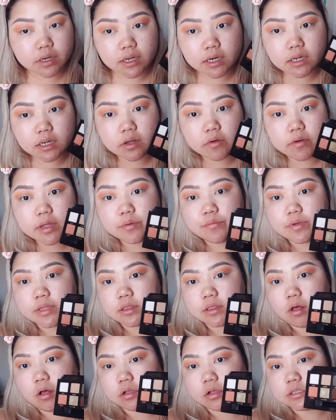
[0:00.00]
I'm going to go in with
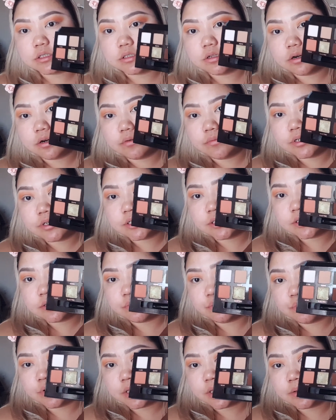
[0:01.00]
All Star, which is a
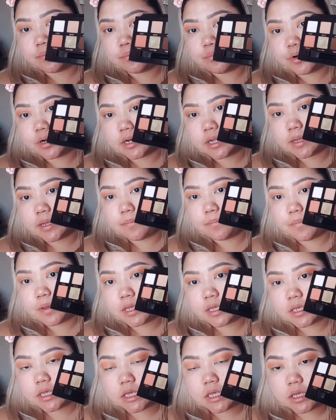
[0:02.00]
really pretty
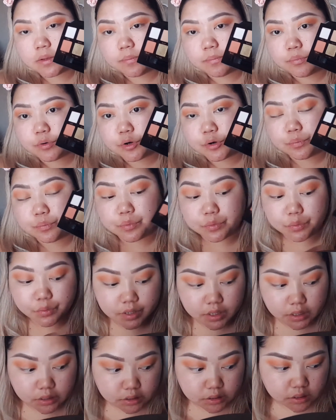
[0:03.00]
pinky purple
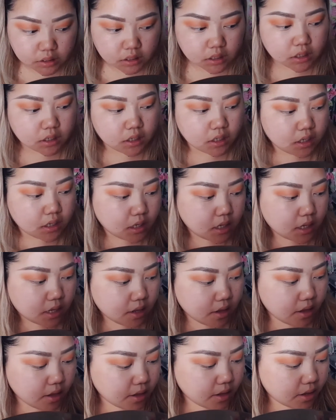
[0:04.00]
color.
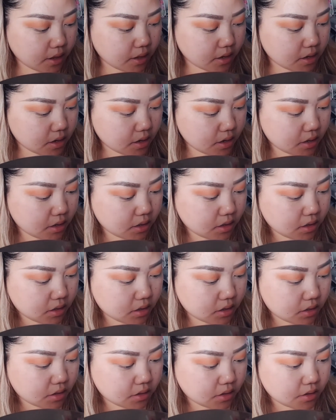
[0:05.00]
And
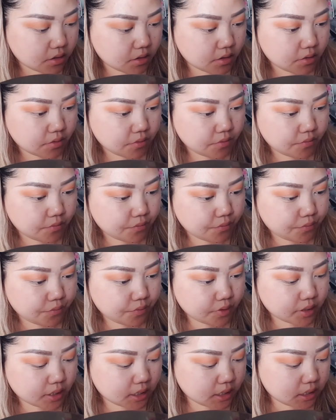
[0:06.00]

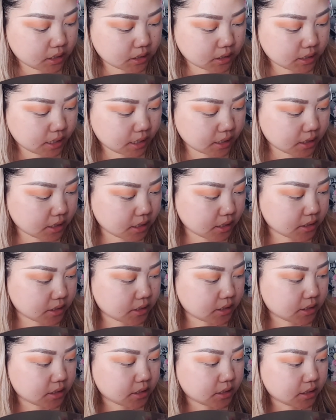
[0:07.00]
I'm going to take
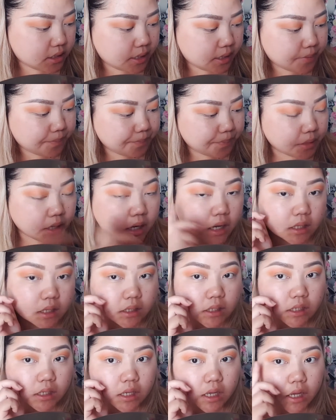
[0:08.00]
this
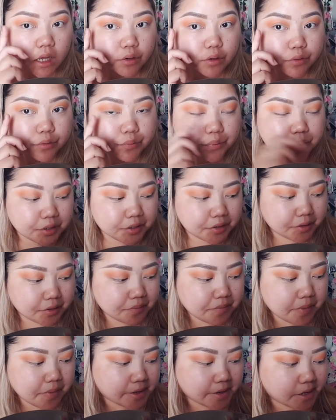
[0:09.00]
on the outer part of
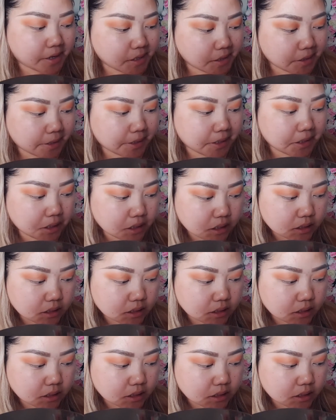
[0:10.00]
my eye.